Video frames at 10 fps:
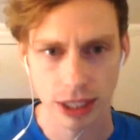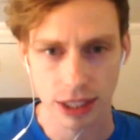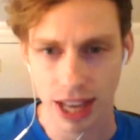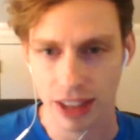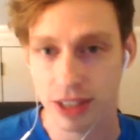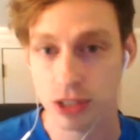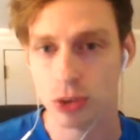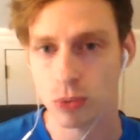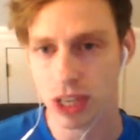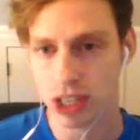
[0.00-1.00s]
Yeah, there's a
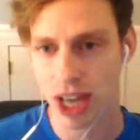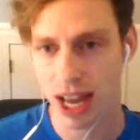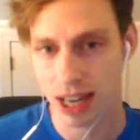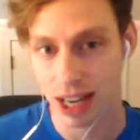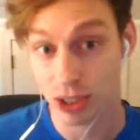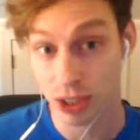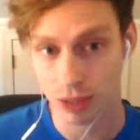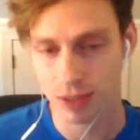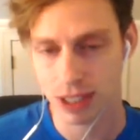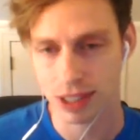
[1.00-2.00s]
WeeChat
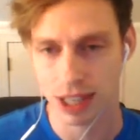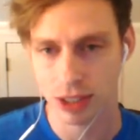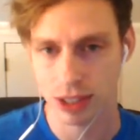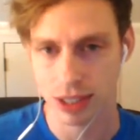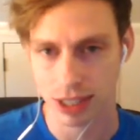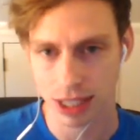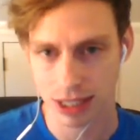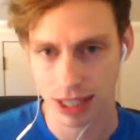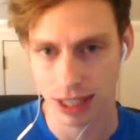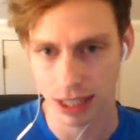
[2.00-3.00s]
service that starts
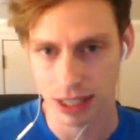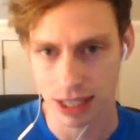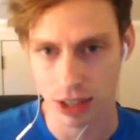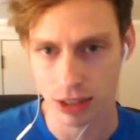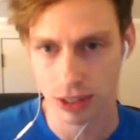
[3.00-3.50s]
inside the container.